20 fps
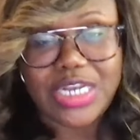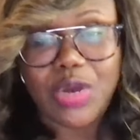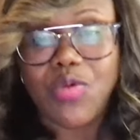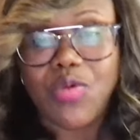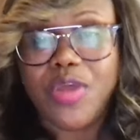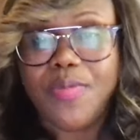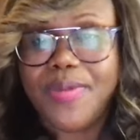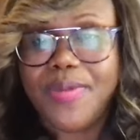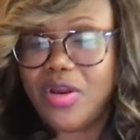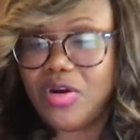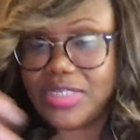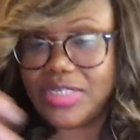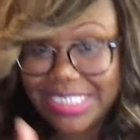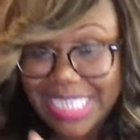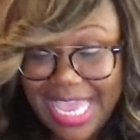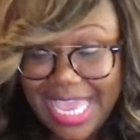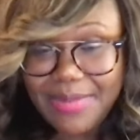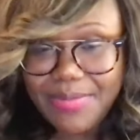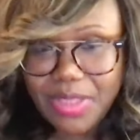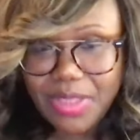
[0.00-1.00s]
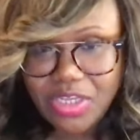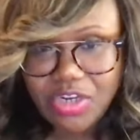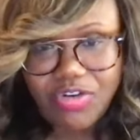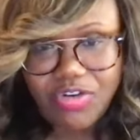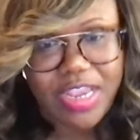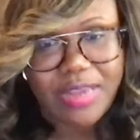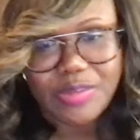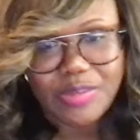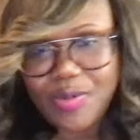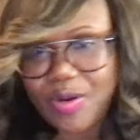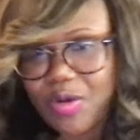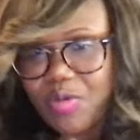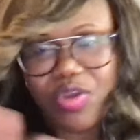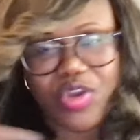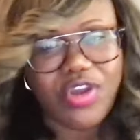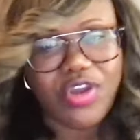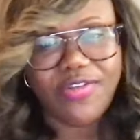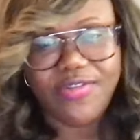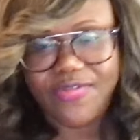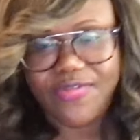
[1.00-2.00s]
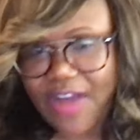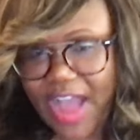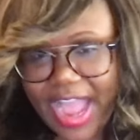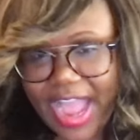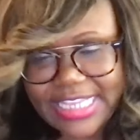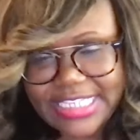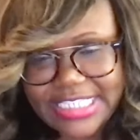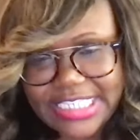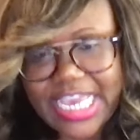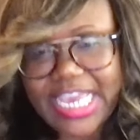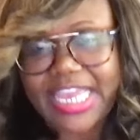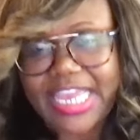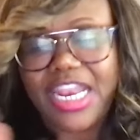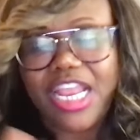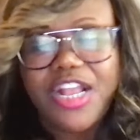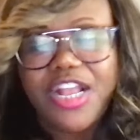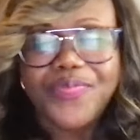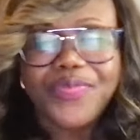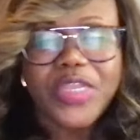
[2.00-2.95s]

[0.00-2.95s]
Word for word: I would have been on ten milligrams, but we couldn't find ten,